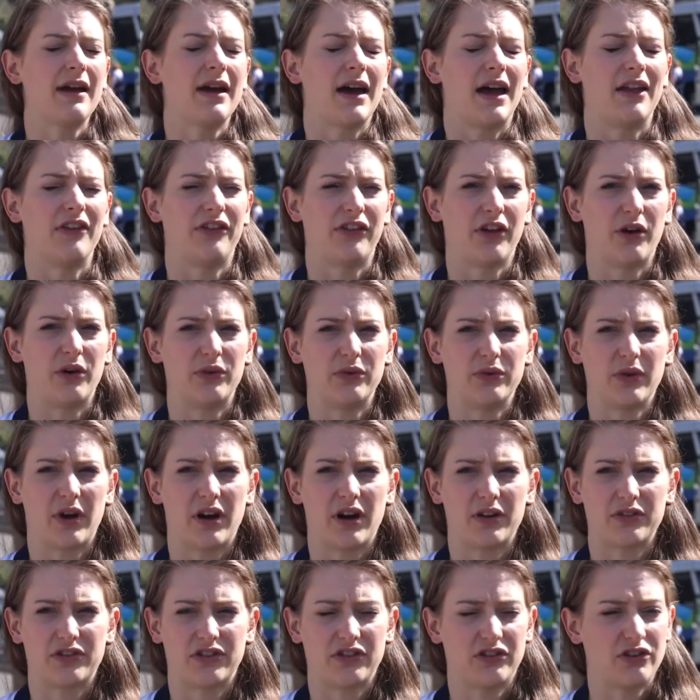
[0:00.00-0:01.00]
And so
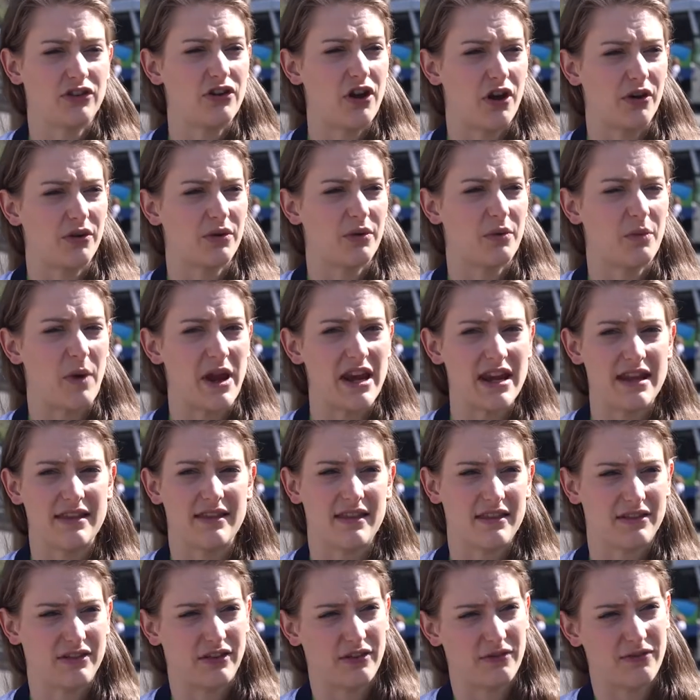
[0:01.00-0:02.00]
I was just, you know, went
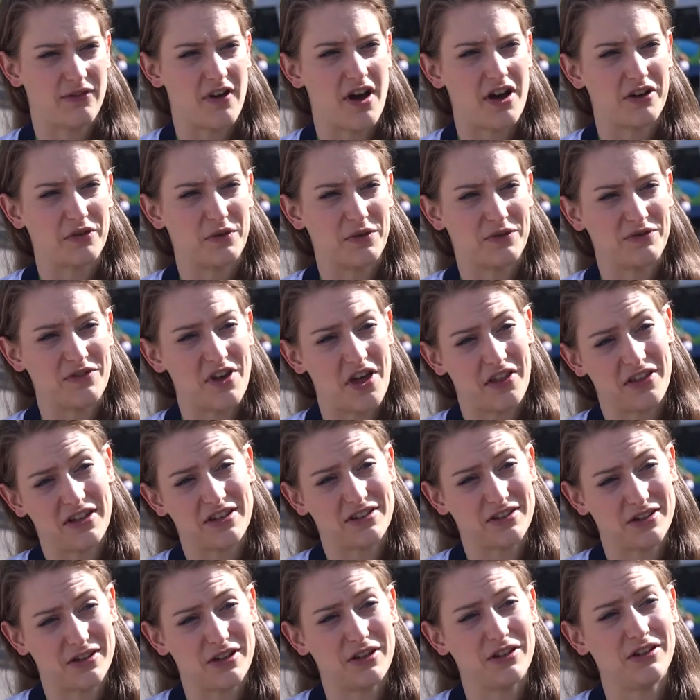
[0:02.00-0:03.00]
into the final with nothing
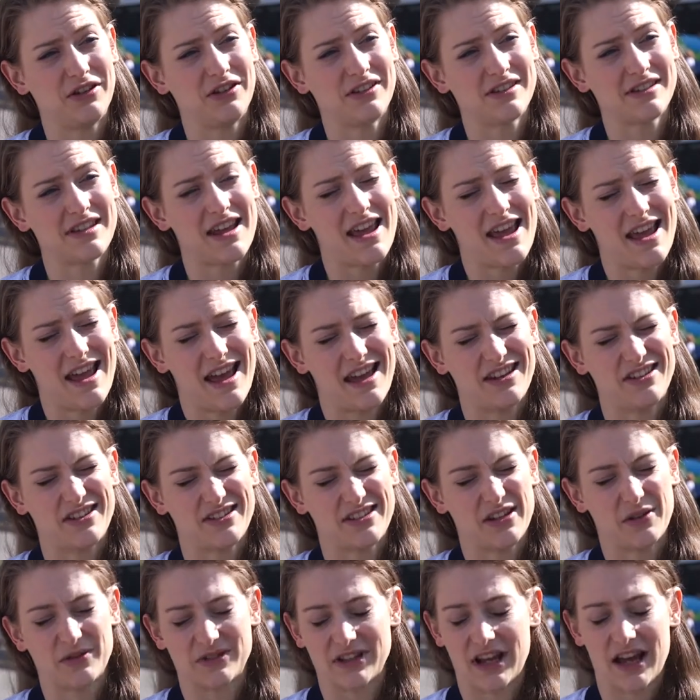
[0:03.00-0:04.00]
to lose. And
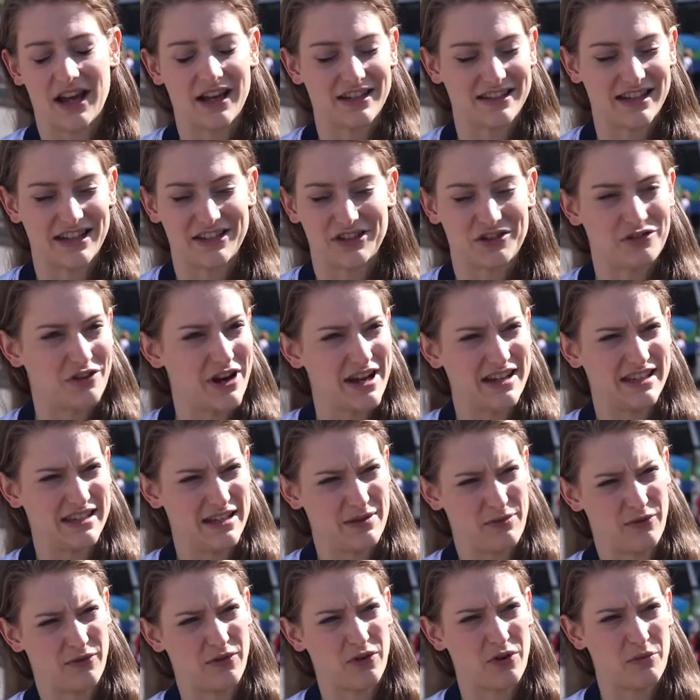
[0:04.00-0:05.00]
just, I was like, I said to
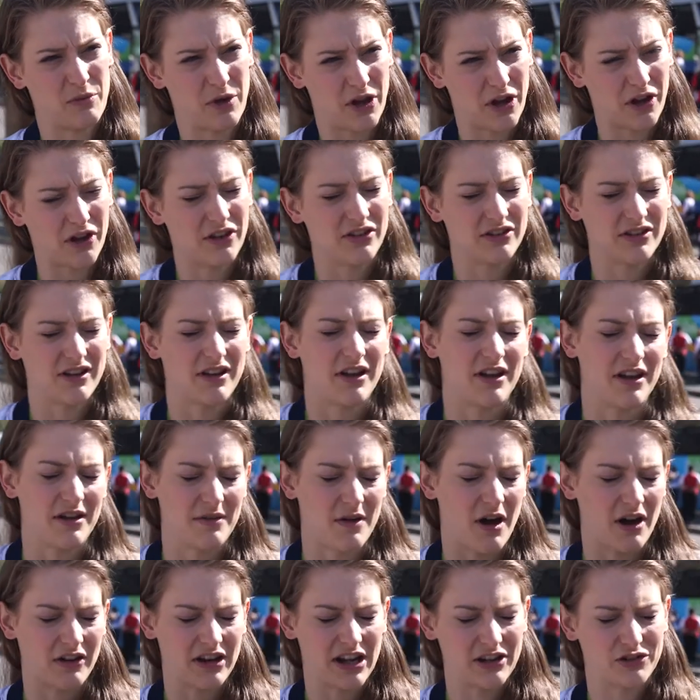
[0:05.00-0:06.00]
Tracy before,
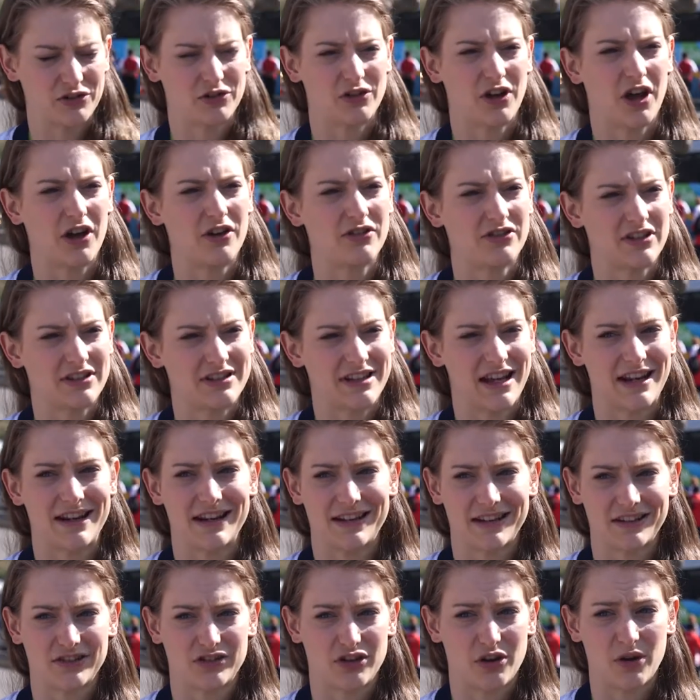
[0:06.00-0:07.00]
our national coach, I said,
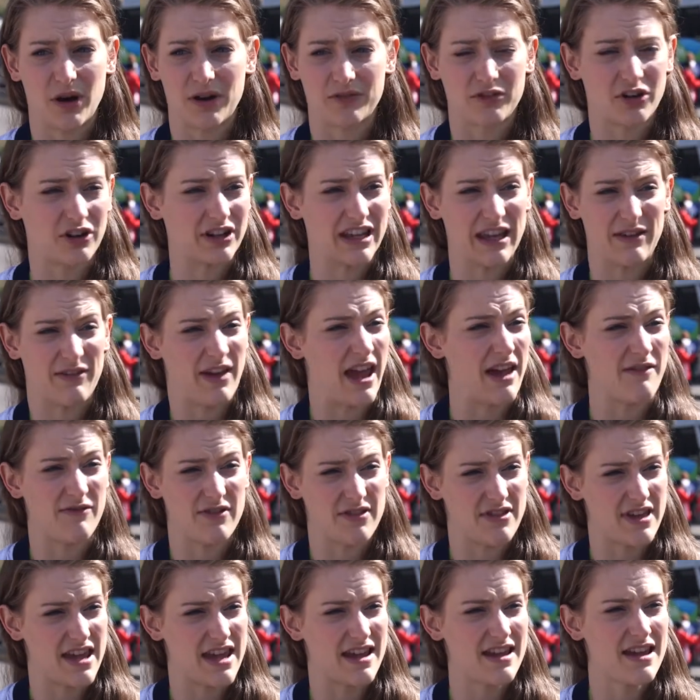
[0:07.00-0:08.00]
you know, I've got to give it
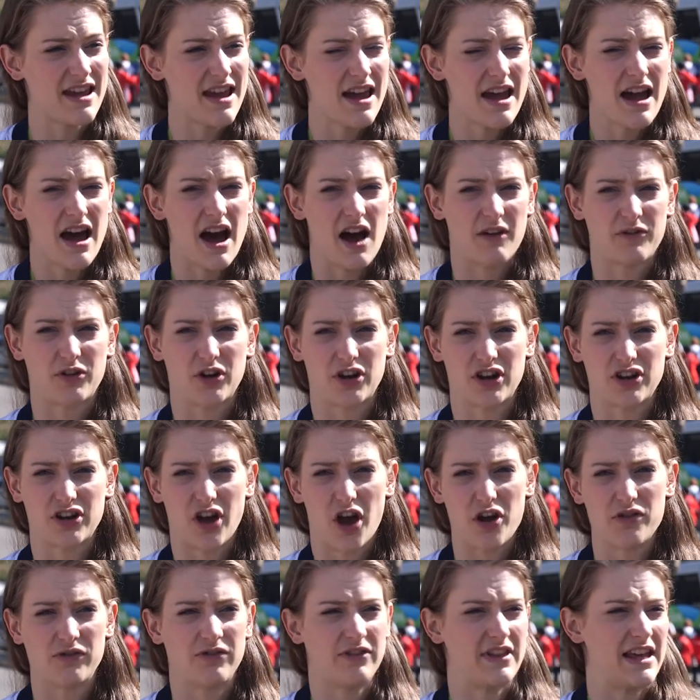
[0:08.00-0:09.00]
everything. I've got to
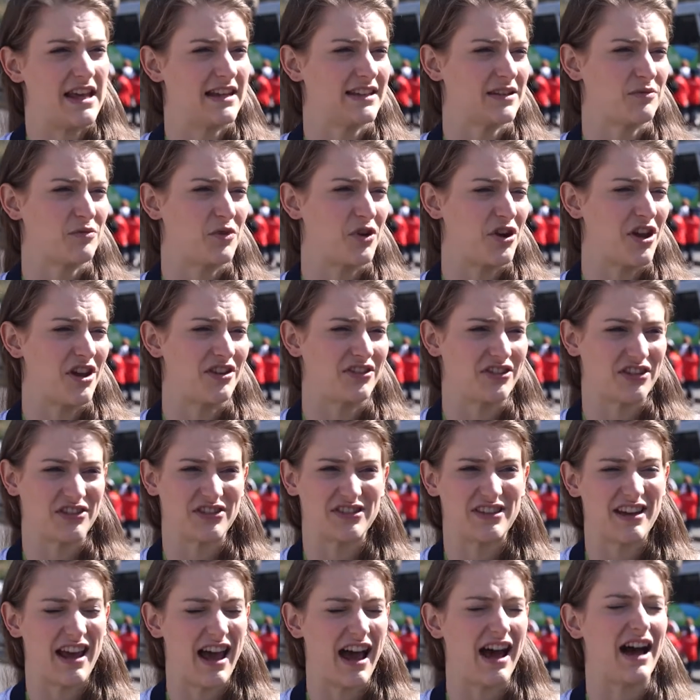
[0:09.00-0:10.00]
go for this. I've got to
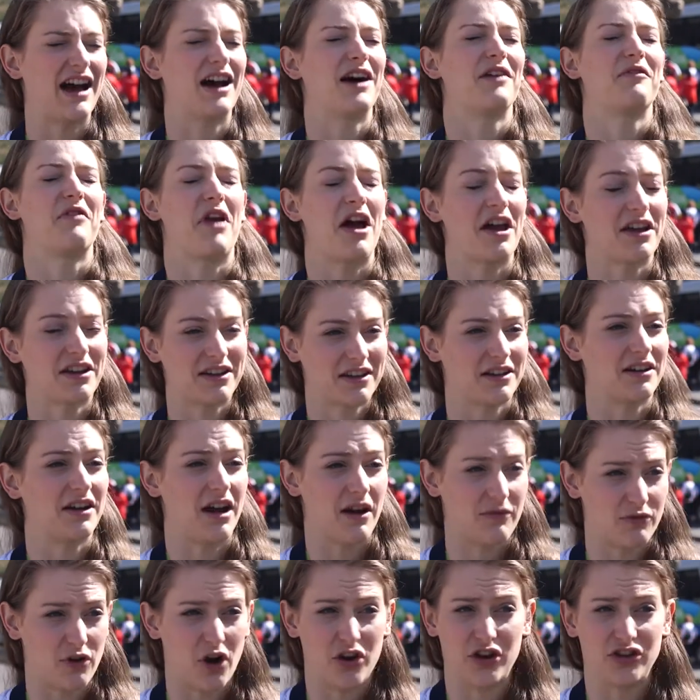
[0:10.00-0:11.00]

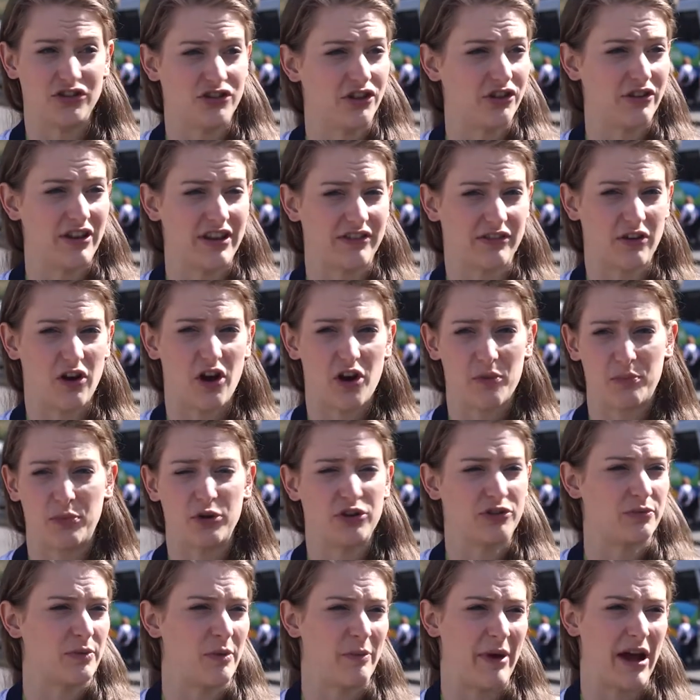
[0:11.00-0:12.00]
do this. I've got to
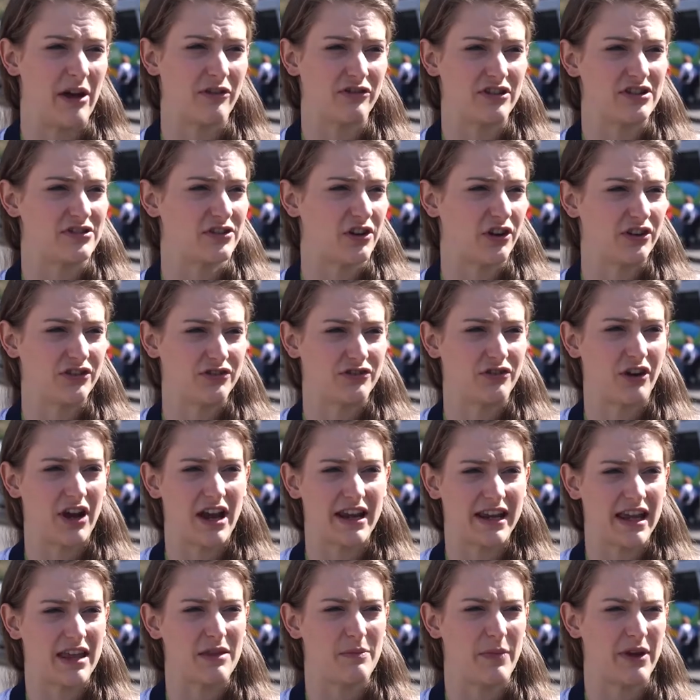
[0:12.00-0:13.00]
push my boundaries. Got to try
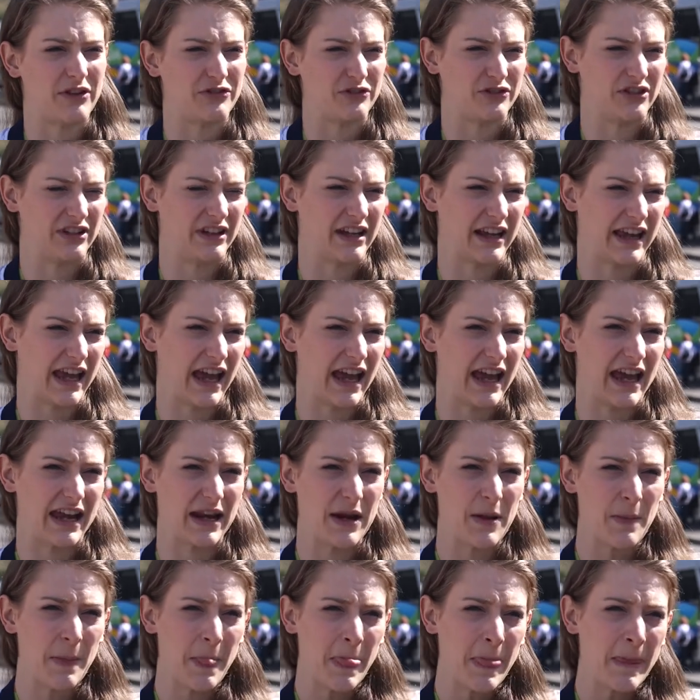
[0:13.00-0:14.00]
and get the best routine I can.